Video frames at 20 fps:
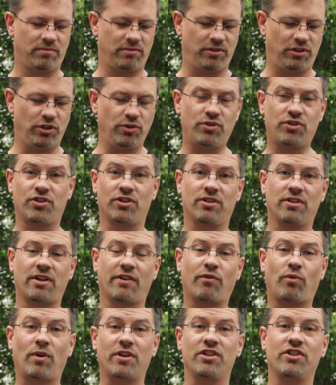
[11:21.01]
you, sir,
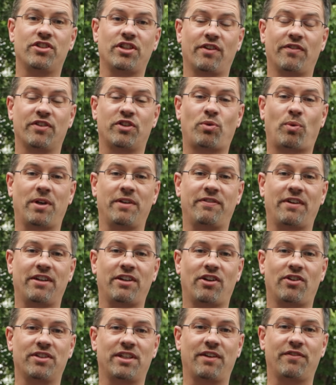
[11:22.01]
have won yourself a
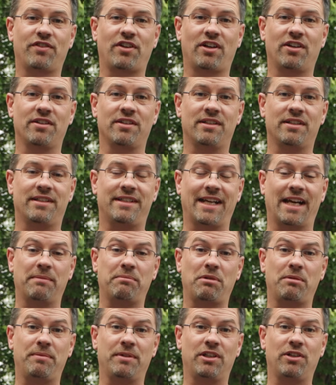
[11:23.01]
$25 gift card to
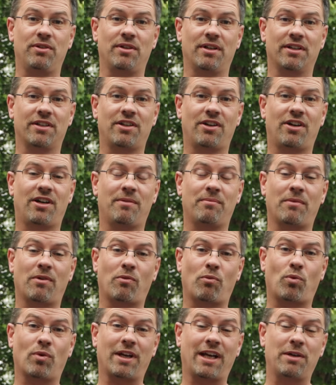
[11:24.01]
appbbq.com.
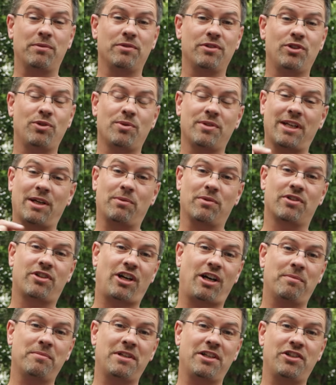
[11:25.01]
What I will do is I will
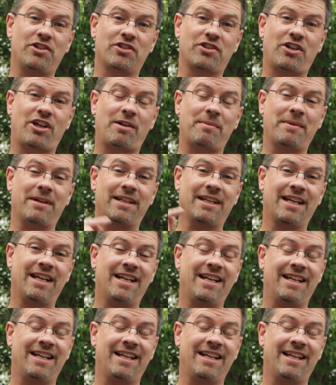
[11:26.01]
comment on your comment,